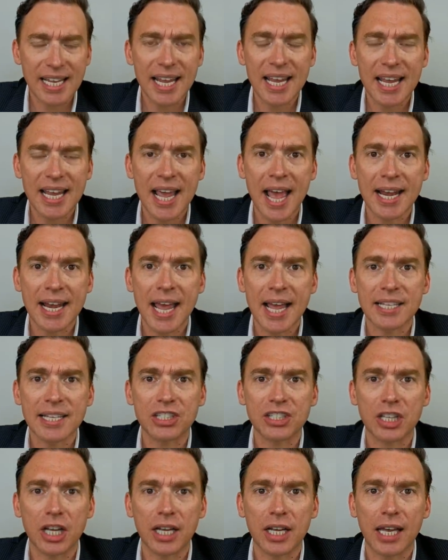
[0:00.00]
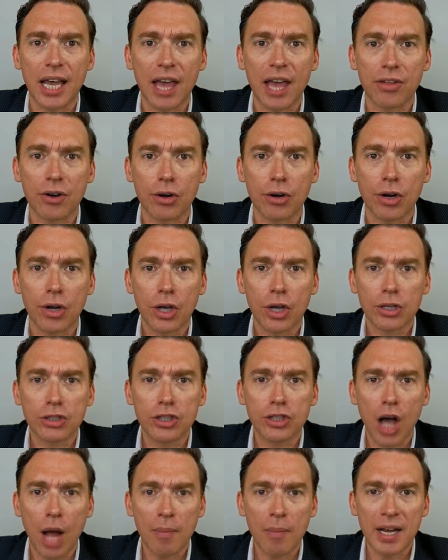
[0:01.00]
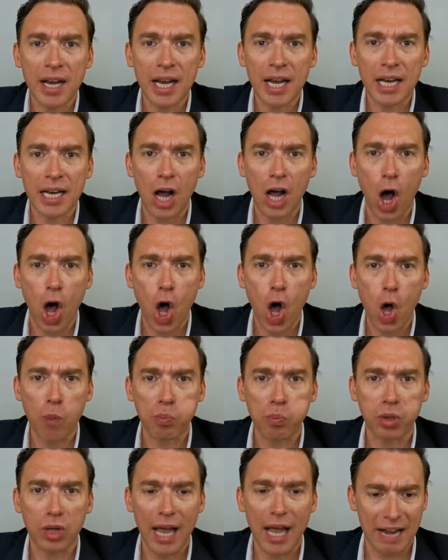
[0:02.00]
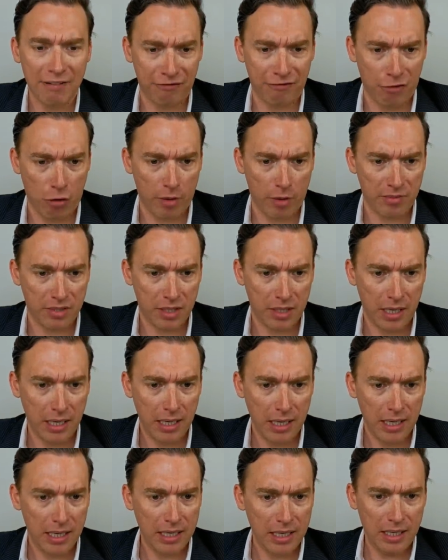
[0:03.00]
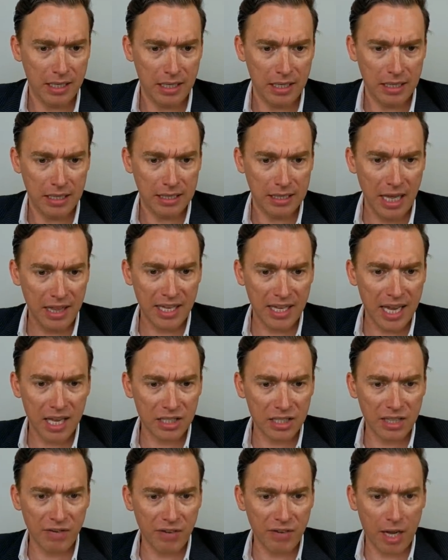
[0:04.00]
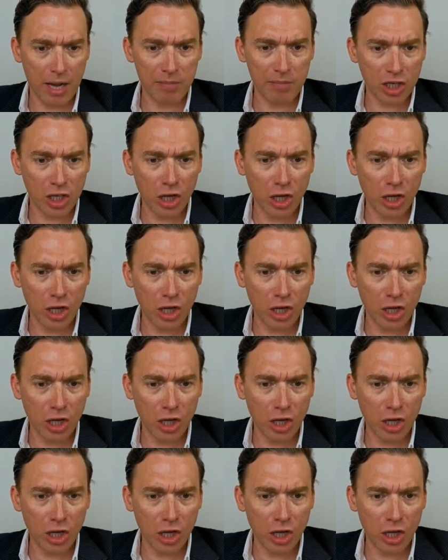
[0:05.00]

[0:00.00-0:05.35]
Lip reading: TNS together dominated all platforms. Nothing else even comes